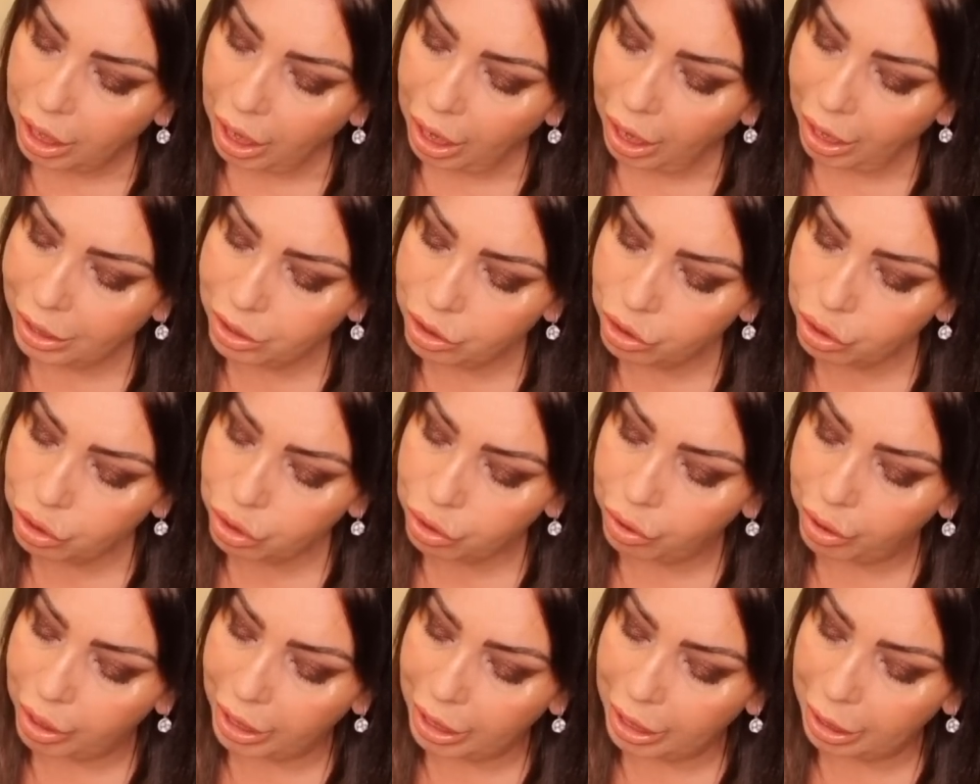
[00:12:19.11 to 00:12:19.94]
hand
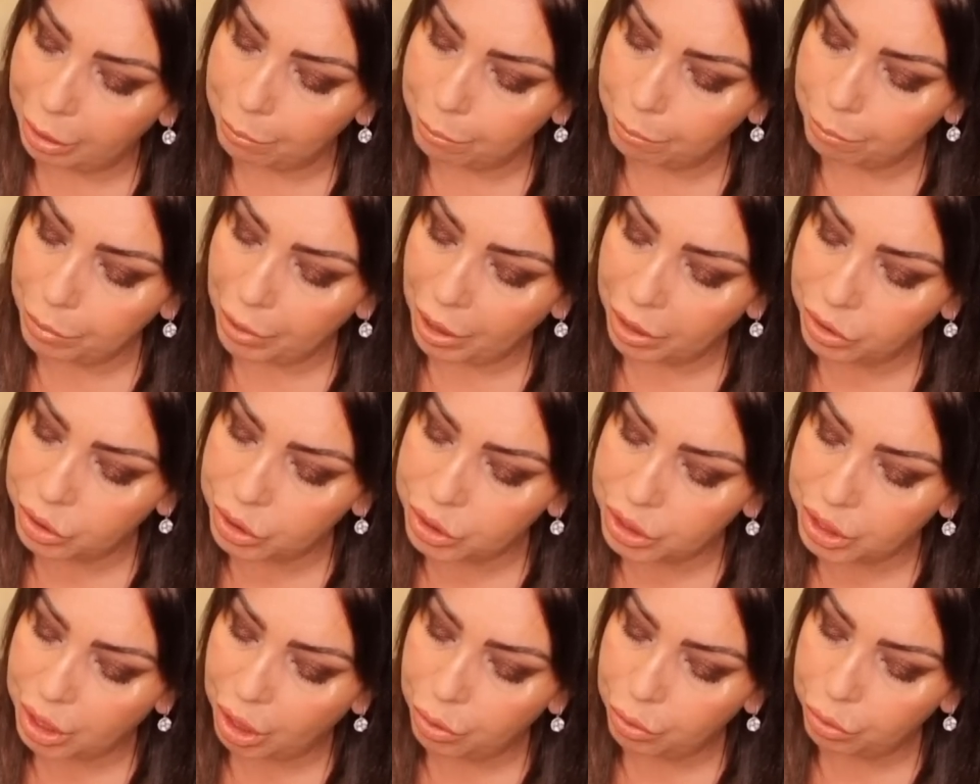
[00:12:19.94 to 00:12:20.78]
cream, bath
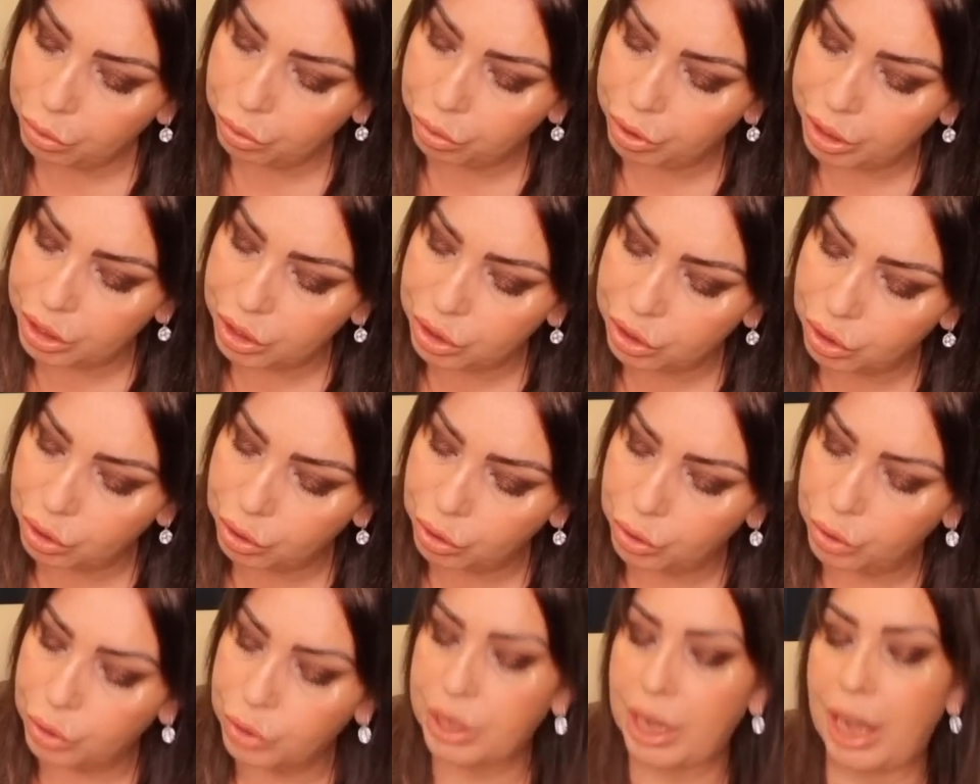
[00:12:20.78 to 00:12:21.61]
soap
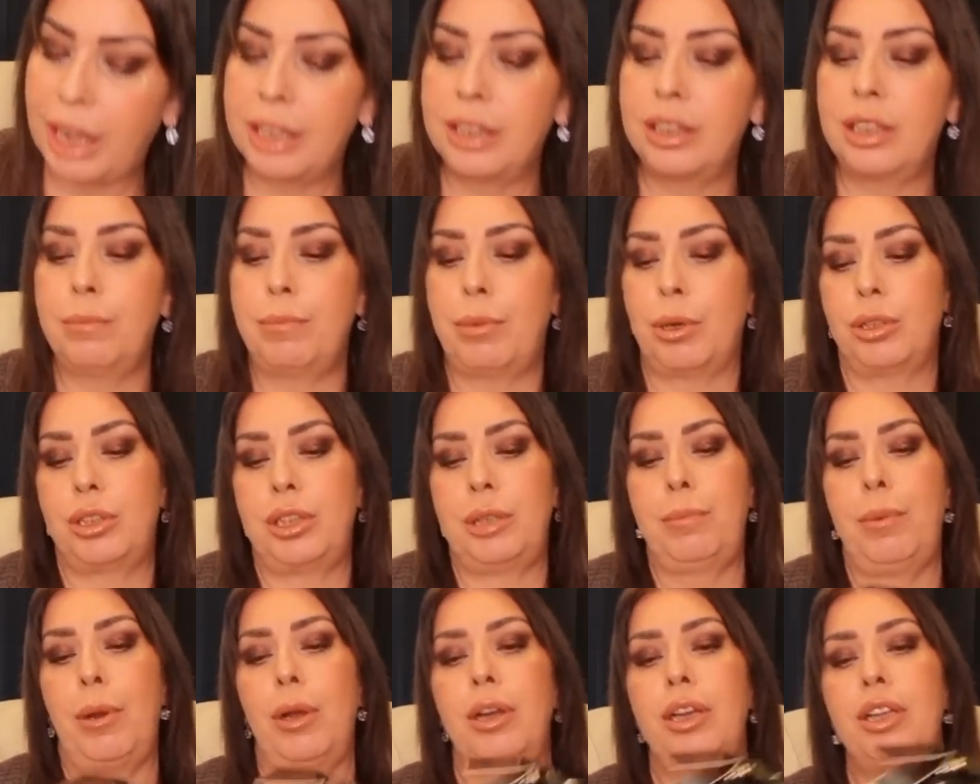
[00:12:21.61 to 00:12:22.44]
crystals and the
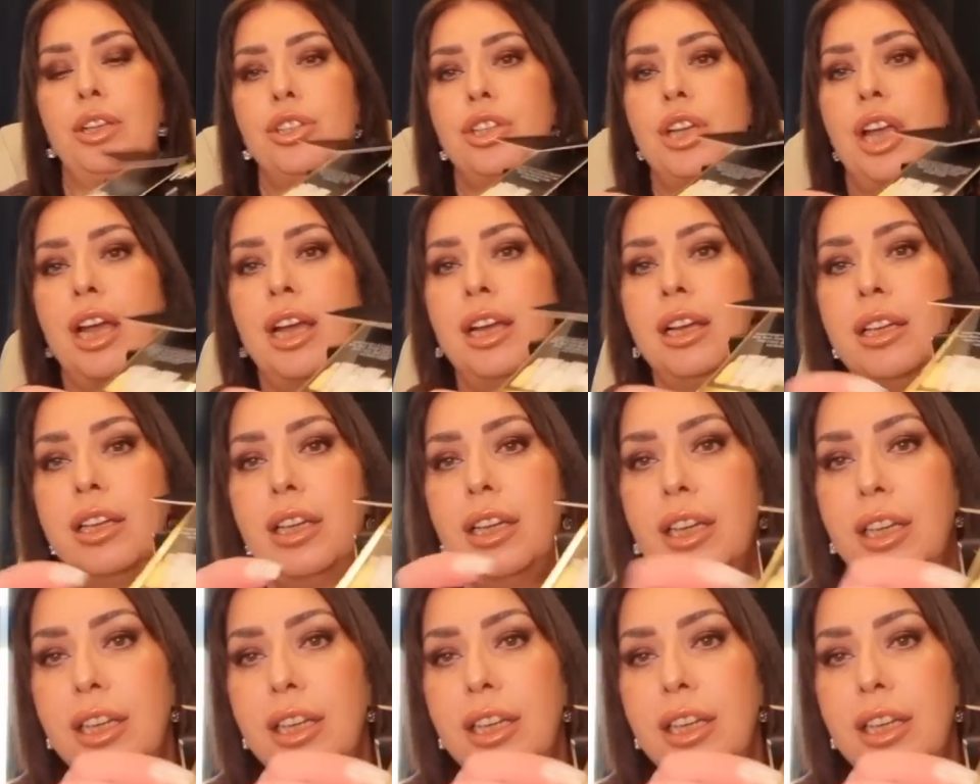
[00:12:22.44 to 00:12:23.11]
body polisher.